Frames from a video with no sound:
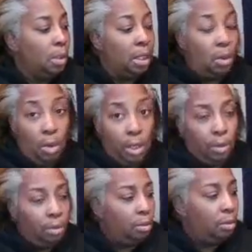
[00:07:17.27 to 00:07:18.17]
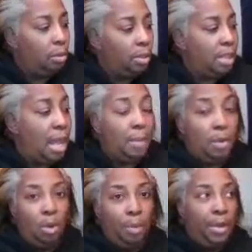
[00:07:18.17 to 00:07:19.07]
an oil on top
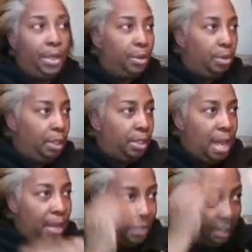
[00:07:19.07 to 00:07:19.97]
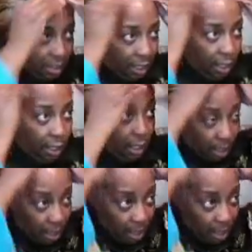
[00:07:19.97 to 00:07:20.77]
or a butter on top to seal it.